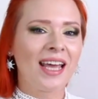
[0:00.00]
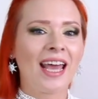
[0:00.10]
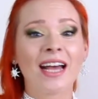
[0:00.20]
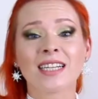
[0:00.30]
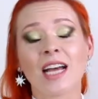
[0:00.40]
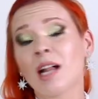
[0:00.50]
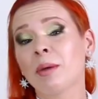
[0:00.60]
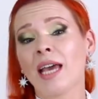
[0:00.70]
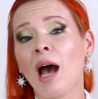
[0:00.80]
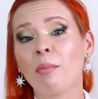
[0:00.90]
And I'll
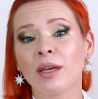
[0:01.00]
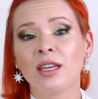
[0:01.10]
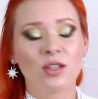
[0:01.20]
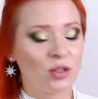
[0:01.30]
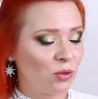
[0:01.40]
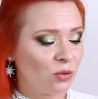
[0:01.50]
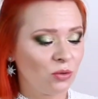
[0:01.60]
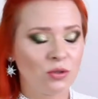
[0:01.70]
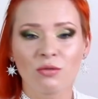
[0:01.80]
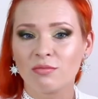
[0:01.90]
be happy
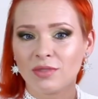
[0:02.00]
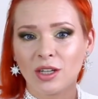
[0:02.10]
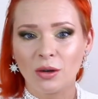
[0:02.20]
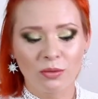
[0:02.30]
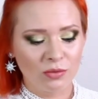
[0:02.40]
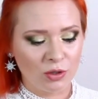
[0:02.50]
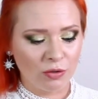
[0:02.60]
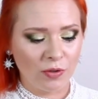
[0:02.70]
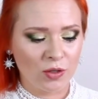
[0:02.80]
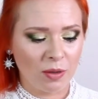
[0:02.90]
to, you know, to
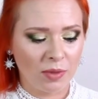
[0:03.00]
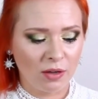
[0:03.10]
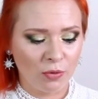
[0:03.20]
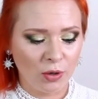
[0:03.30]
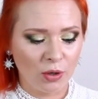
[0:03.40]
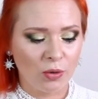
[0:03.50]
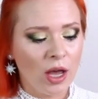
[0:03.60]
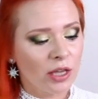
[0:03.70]
review something for you.